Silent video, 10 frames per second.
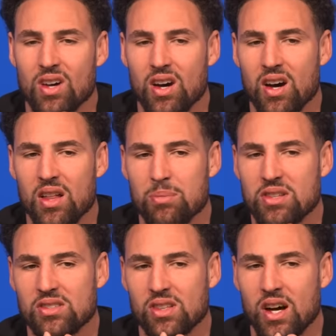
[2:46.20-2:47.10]
Uh, it
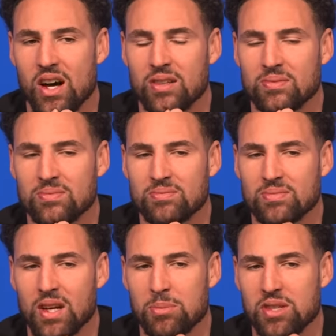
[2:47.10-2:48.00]
means a lot.
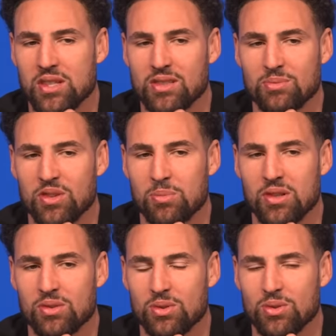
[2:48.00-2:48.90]
I mean, we've
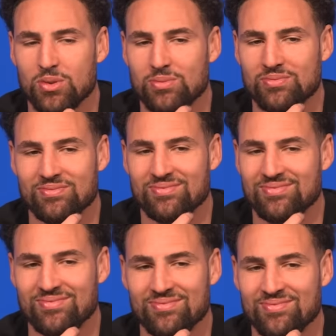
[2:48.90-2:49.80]
been through
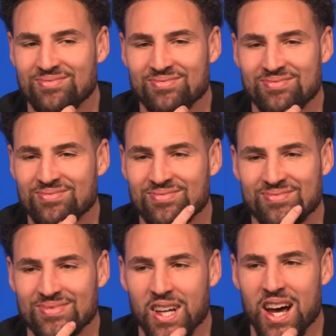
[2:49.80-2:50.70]

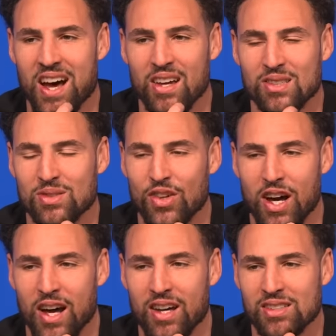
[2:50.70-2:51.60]
the highest of
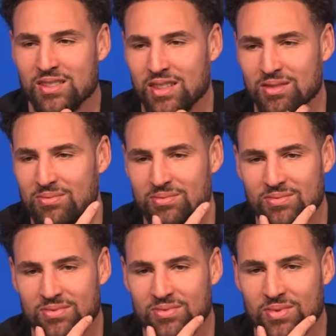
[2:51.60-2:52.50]
highs and
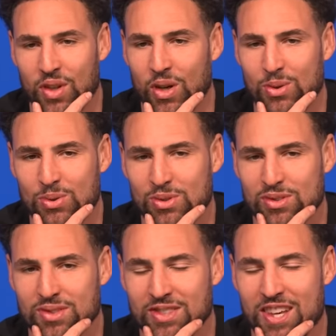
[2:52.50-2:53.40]

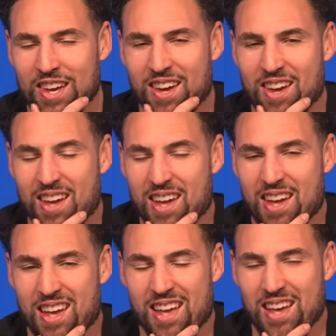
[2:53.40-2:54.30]
lows,
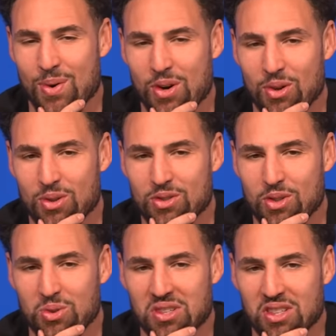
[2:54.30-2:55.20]
whether it's
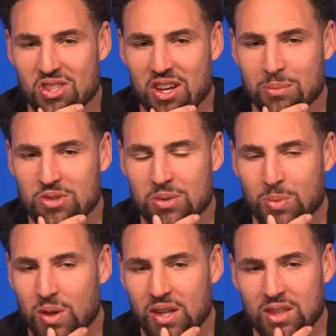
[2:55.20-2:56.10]
losing a championship,
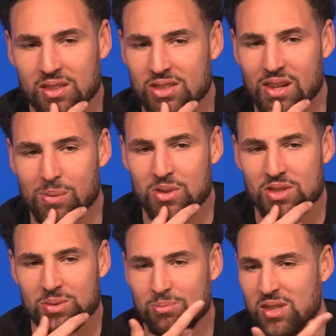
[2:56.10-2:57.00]
winning a
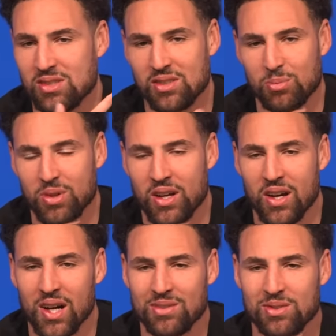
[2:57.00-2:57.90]
championship, missing the
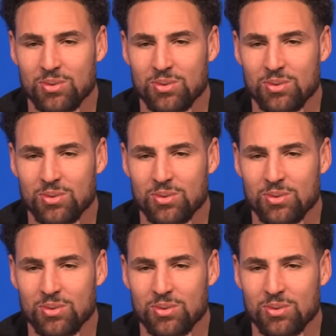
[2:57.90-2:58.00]
playoffs.